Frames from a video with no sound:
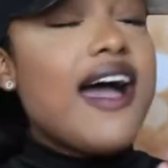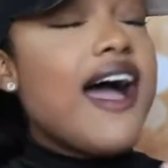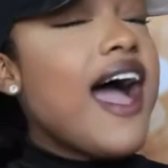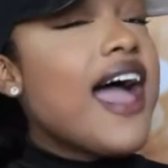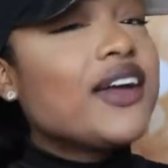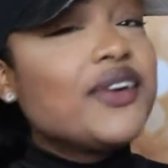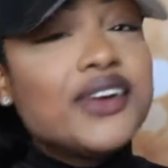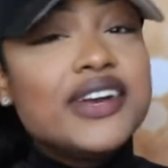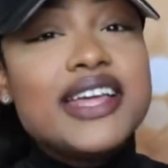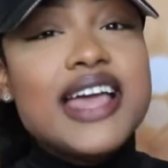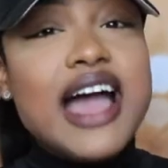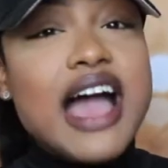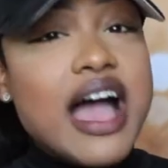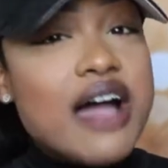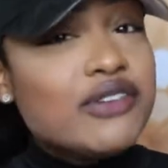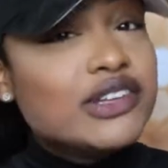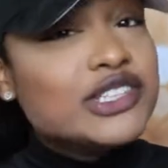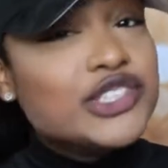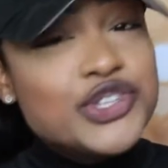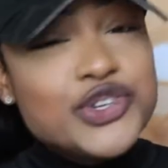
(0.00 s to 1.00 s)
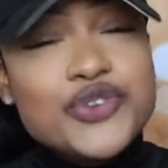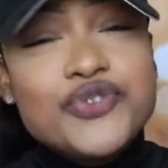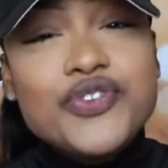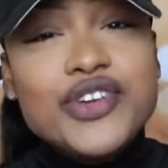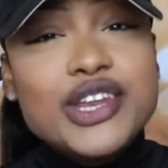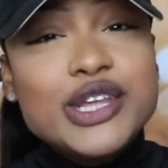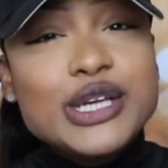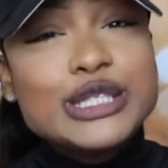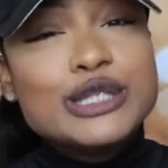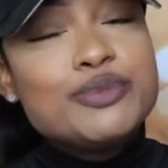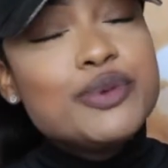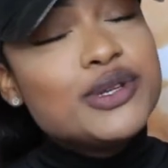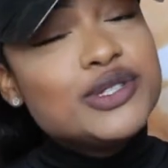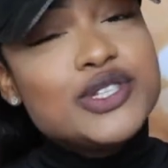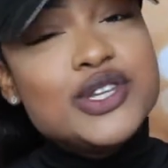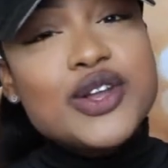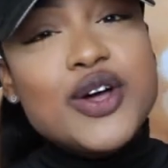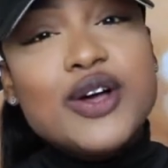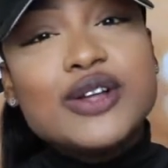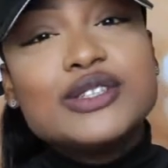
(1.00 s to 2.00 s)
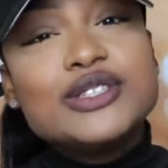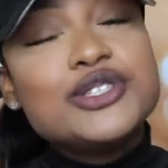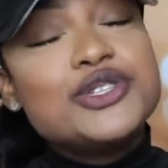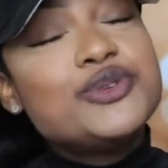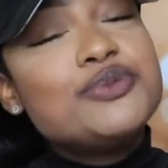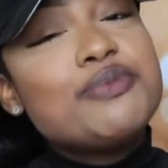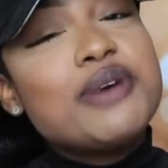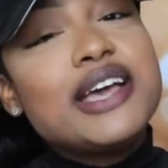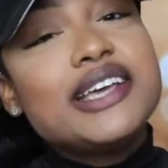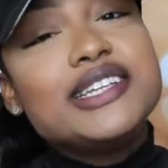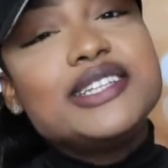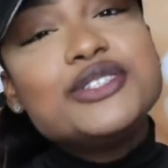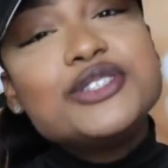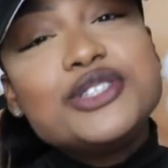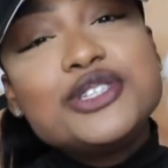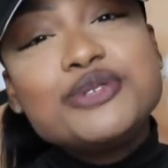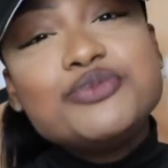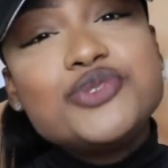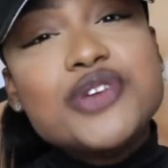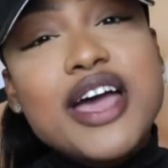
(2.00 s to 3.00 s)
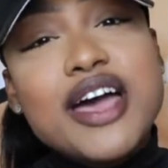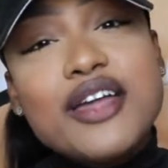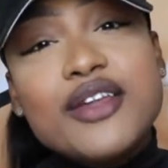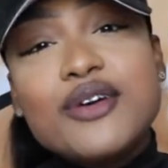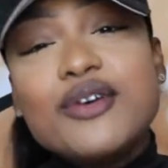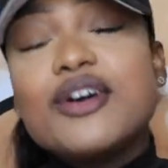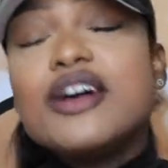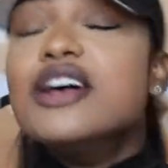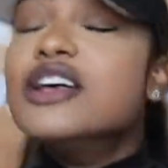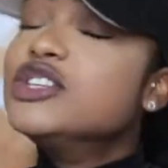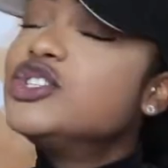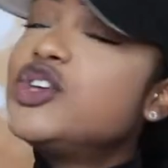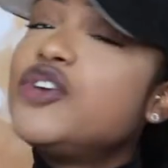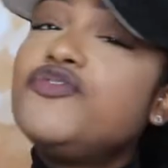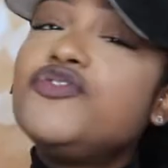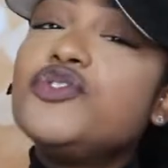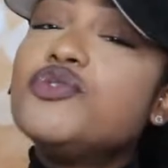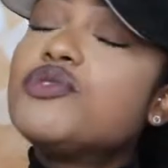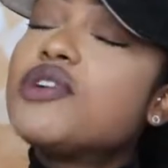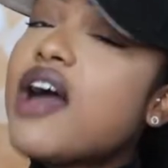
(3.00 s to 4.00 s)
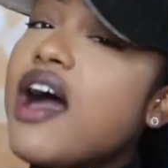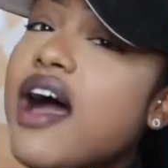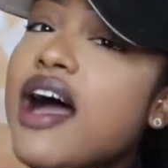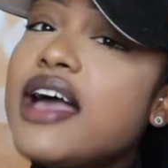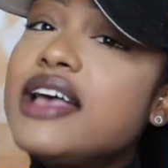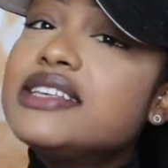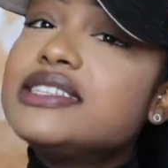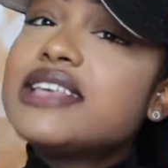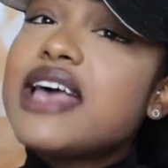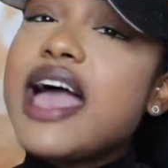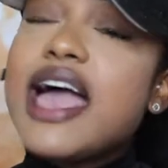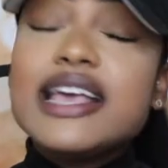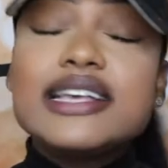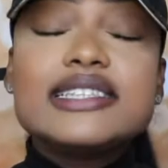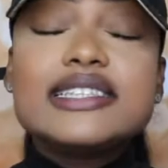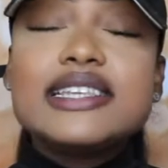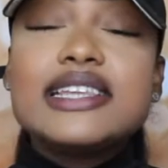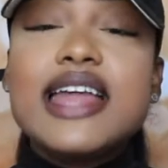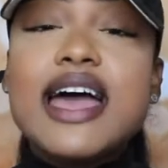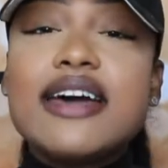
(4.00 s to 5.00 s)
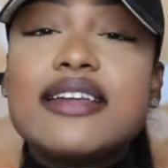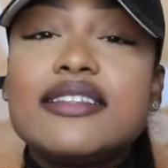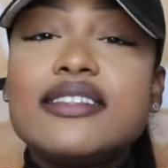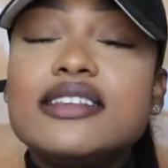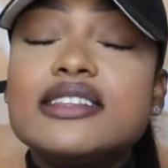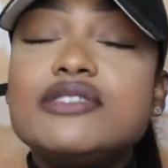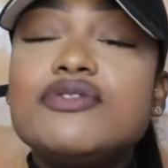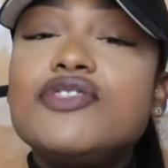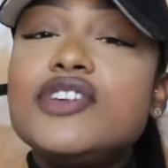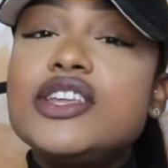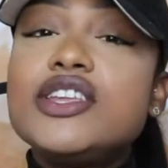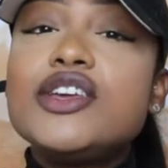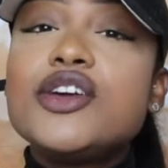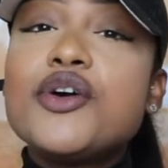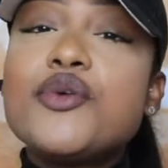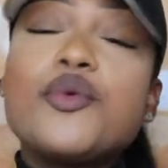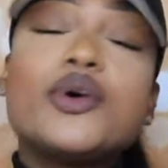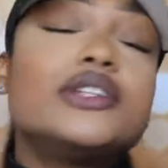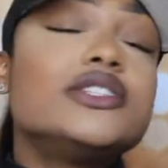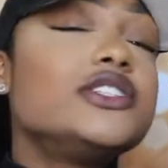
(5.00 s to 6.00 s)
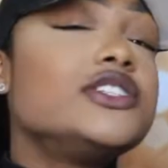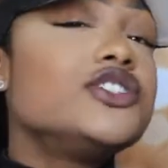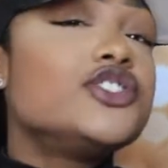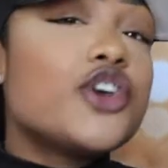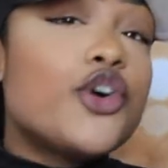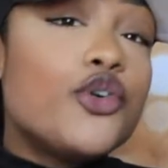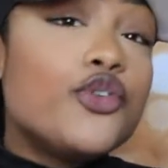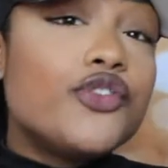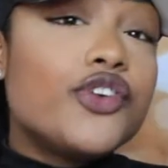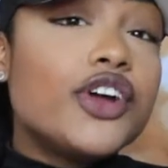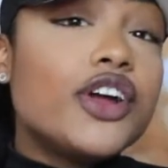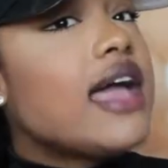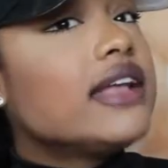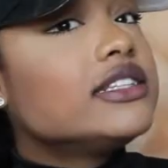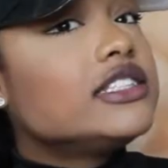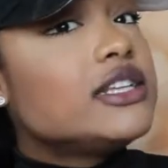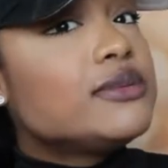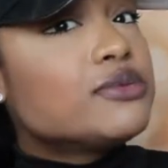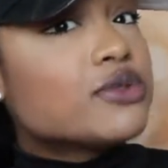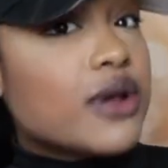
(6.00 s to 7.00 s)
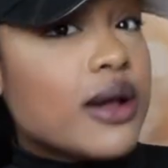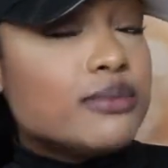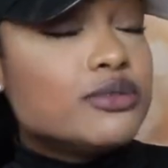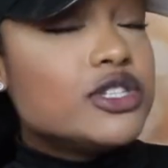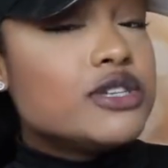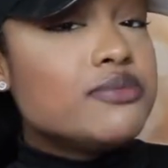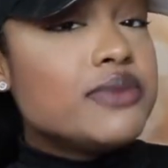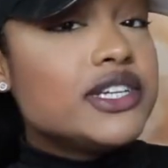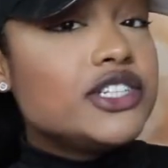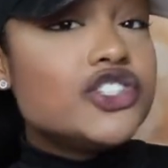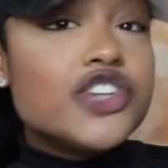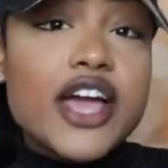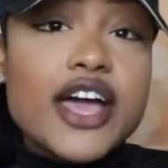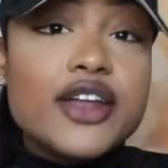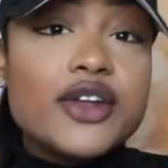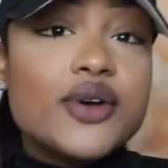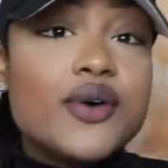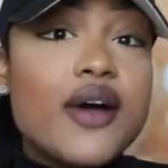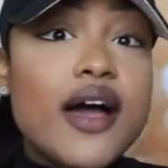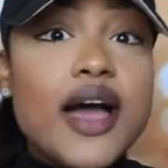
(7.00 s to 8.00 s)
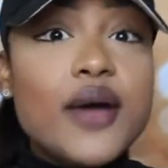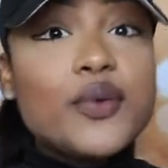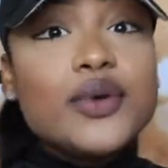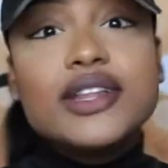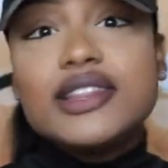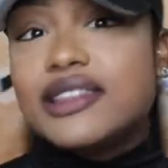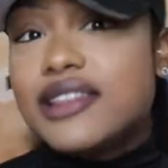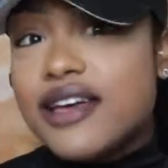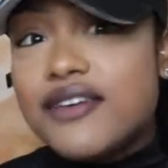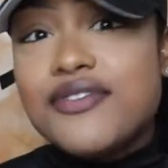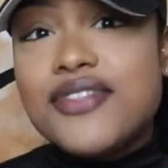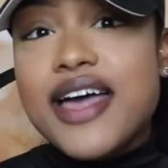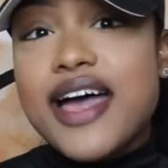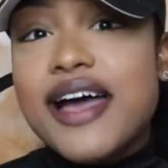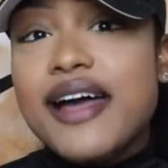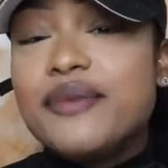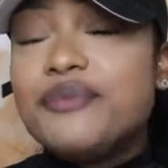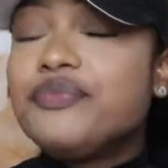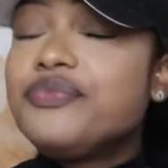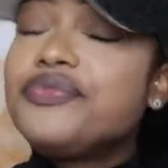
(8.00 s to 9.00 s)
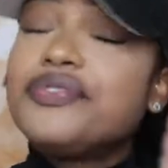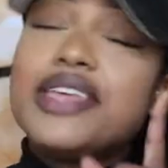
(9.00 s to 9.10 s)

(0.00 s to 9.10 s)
I already have 2 videos posted onto my YouTube channel, so if you guys exit out of this video once it's over and subscribe to my channel, I would love that.